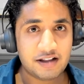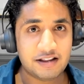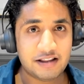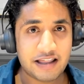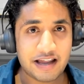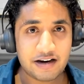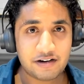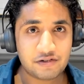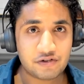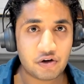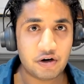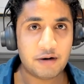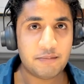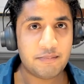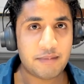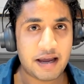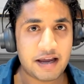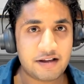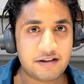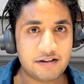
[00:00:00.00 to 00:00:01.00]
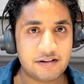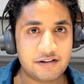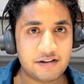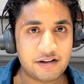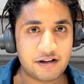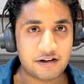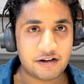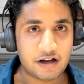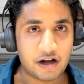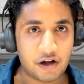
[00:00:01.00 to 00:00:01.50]
This going to make
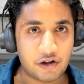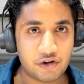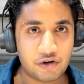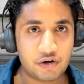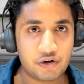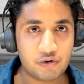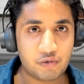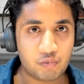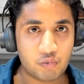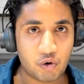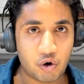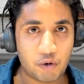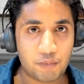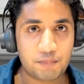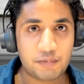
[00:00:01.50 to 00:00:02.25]
the other role